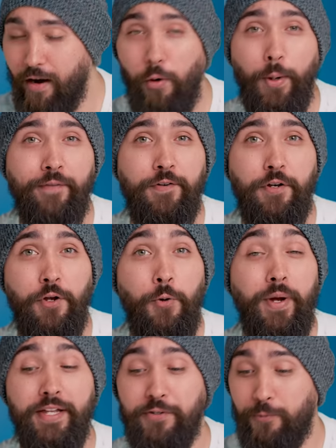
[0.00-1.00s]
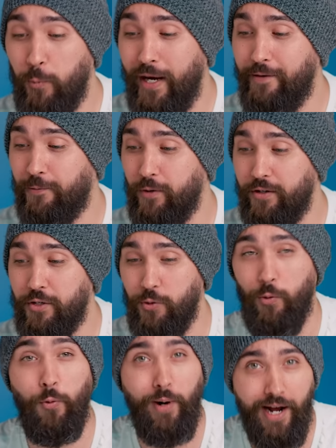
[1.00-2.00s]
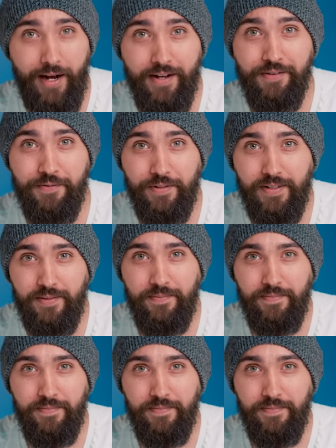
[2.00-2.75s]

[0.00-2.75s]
now all we have to do is wait for it to arrive.